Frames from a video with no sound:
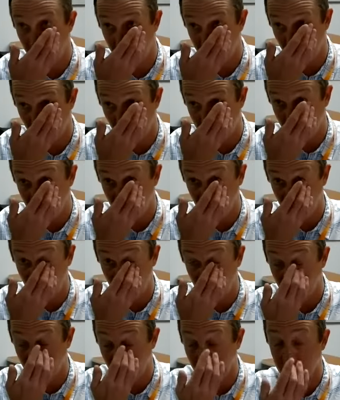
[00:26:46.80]
if you can
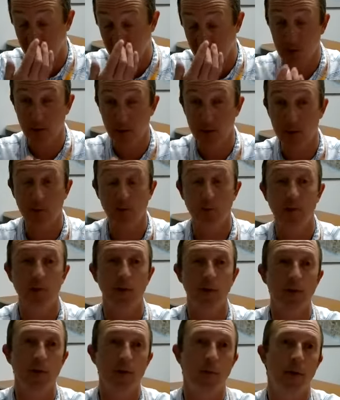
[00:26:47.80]
remember that search
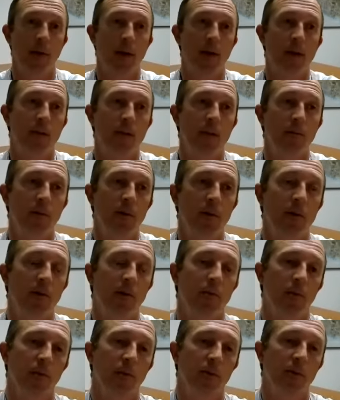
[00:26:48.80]
results page that we
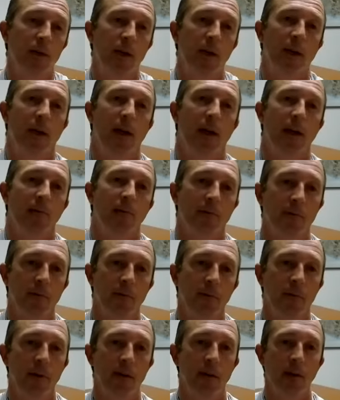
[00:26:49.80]
were looking at
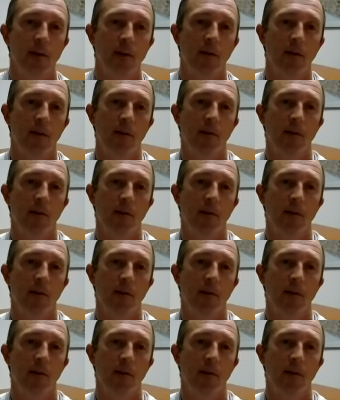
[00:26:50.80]
for the